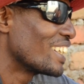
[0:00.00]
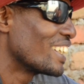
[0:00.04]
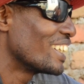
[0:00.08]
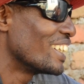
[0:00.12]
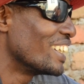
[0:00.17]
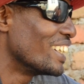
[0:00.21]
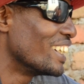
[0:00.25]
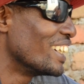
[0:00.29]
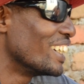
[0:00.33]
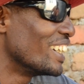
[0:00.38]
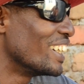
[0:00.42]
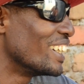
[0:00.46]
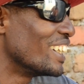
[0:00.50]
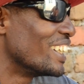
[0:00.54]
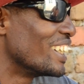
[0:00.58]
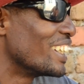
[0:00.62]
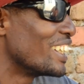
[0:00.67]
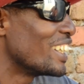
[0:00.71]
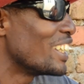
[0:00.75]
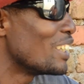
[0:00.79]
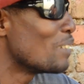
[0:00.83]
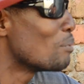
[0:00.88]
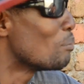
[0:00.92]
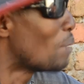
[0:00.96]
eh,
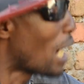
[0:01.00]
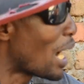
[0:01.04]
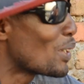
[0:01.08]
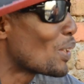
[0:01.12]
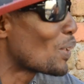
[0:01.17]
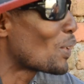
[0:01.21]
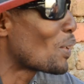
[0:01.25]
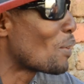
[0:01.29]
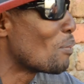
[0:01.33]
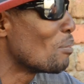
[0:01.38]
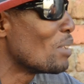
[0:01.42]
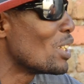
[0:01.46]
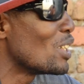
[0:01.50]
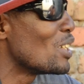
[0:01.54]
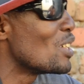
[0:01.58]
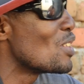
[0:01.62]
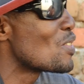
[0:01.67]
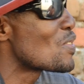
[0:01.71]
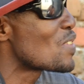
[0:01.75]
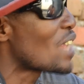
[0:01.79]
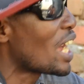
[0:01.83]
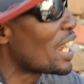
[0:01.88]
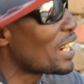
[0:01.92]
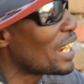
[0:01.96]
by all
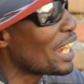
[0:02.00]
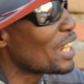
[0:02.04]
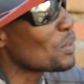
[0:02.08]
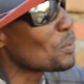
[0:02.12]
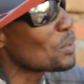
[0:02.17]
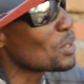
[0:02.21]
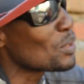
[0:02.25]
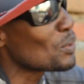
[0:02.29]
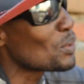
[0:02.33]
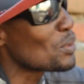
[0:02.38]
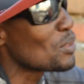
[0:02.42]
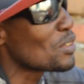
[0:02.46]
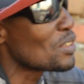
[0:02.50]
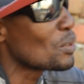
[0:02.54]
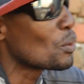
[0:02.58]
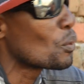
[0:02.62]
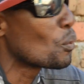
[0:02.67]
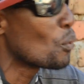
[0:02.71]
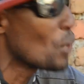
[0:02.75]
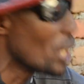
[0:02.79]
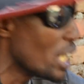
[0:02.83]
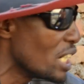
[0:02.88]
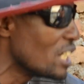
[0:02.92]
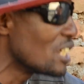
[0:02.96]
means, and I will
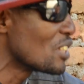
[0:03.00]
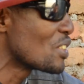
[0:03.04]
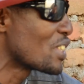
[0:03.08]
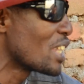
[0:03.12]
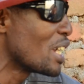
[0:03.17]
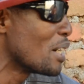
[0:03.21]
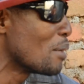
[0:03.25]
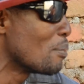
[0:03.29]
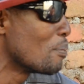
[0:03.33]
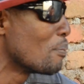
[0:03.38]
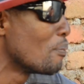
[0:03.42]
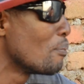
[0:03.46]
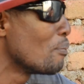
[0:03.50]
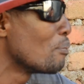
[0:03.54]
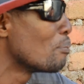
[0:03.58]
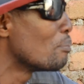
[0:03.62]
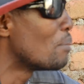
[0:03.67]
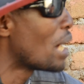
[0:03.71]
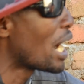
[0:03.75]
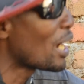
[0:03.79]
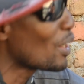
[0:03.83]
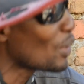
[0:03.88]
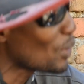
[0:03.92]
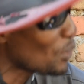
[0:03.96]
win them
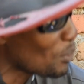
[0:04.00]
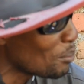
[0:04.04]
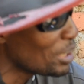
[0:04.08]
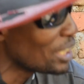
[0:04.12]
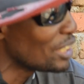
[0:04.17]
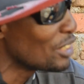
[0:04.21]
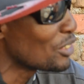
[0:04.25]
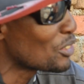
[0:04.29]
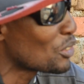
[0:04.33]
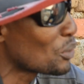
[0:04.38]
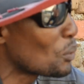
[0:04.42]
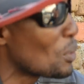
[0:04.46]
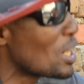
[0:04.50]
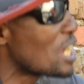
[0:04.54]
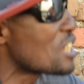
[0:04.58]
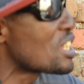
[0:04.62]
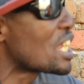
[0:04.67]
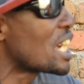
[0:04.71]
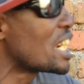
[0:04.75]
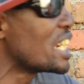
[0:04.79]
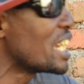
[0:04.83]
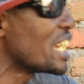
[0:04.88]
by all means, whether